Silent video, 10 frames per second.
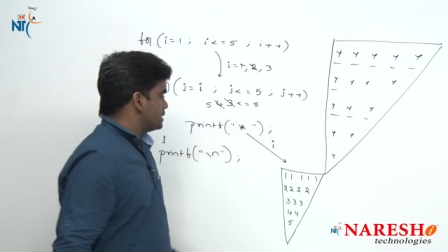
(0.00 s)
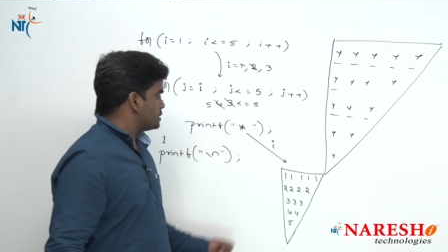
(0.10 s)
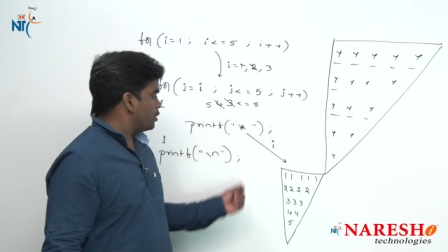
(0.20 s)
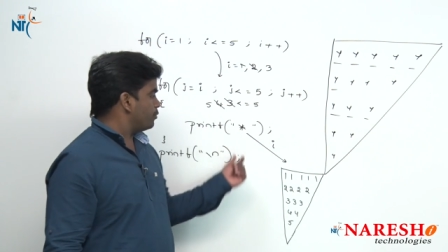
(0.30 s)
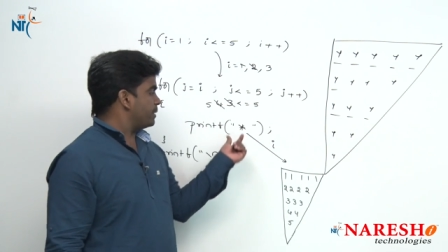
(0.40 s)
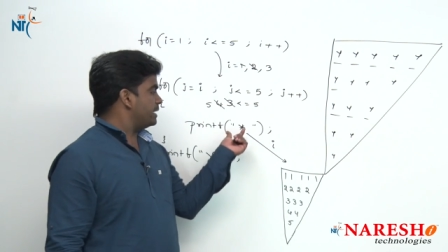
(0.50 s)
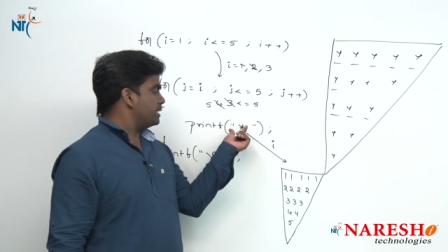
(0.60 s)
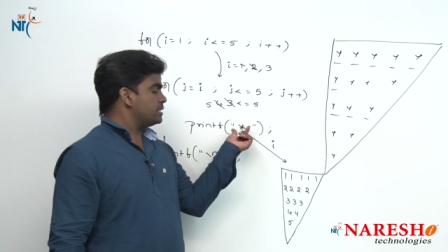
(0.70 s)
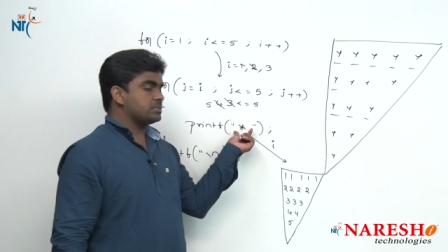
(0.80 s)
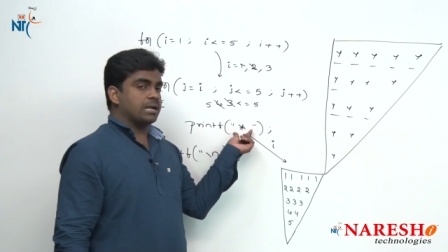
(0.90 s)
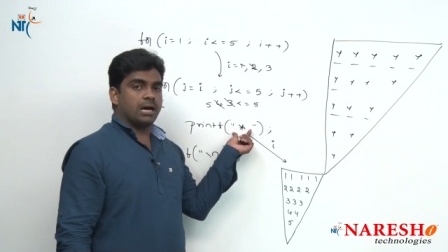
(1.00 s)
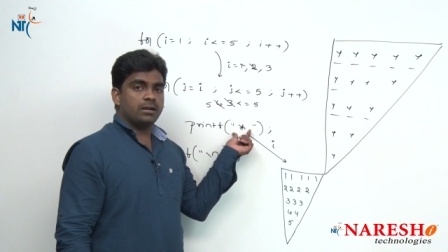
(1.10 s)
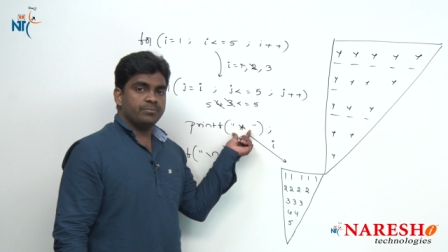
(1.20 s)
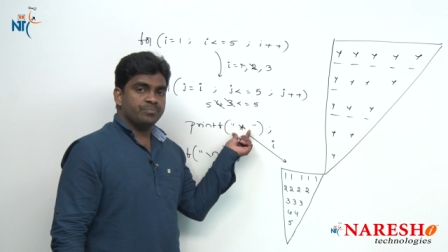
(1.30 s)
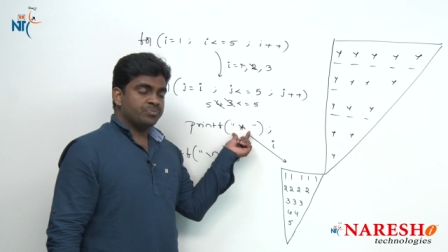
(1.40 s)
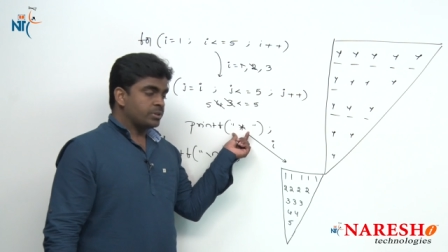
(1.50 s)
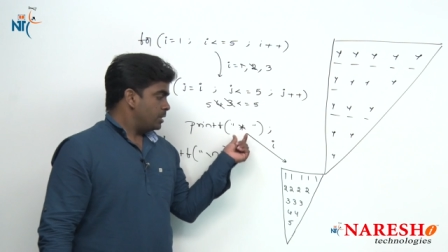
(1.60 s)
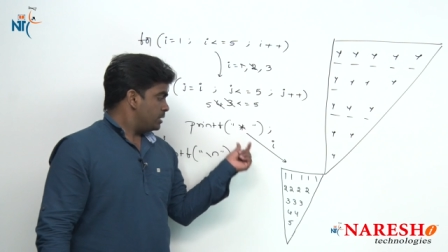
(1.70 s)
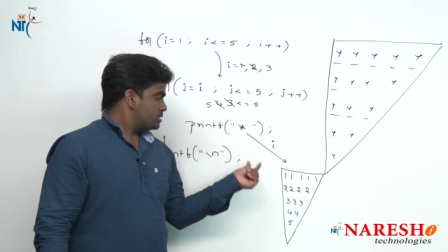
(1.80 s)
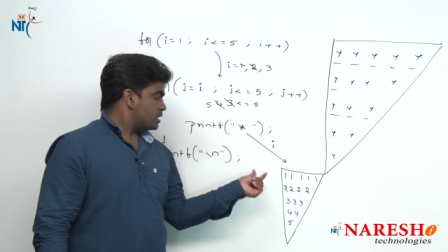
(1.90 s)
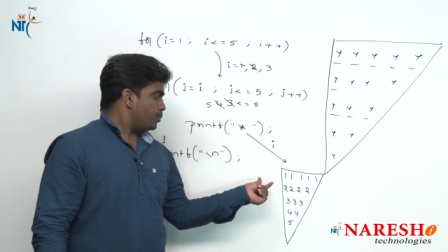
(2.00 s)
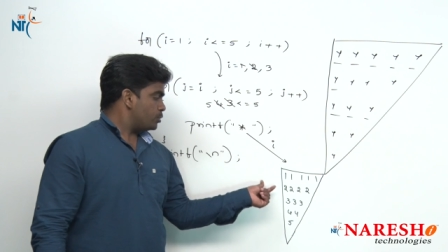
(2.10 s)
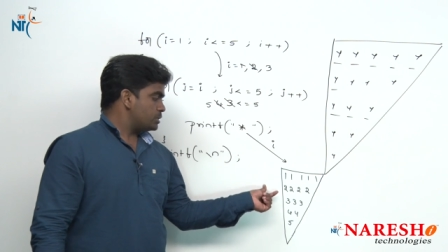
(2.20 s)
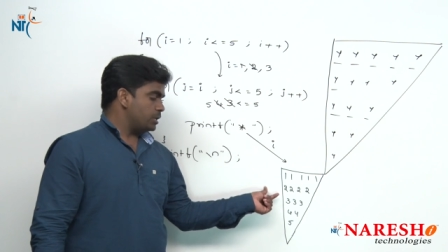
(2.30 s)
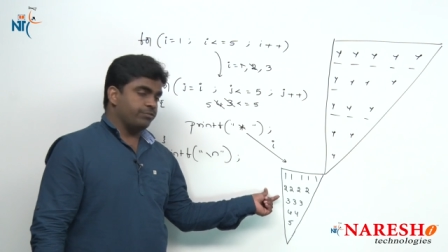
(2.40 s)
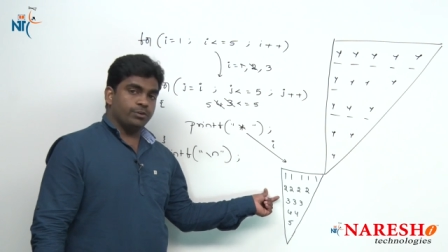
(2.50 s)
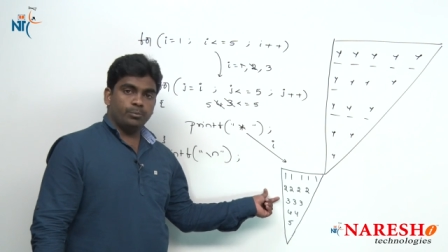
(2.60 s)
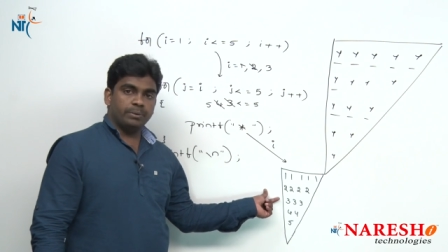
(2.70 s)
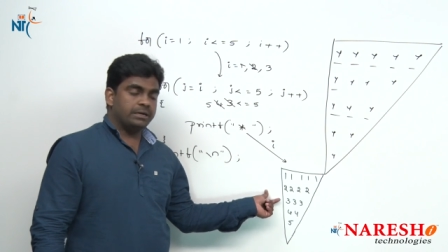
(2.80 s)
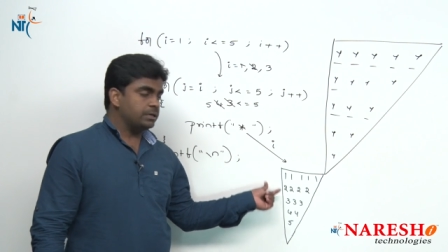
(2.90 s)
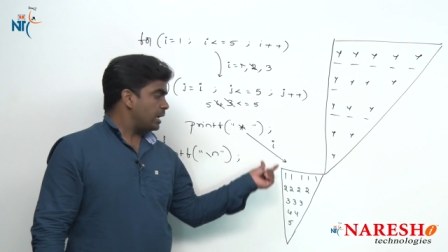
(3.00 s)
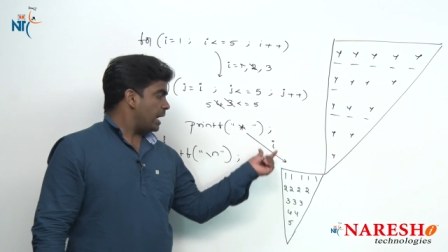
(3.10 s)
instead of printing star, suppose if you print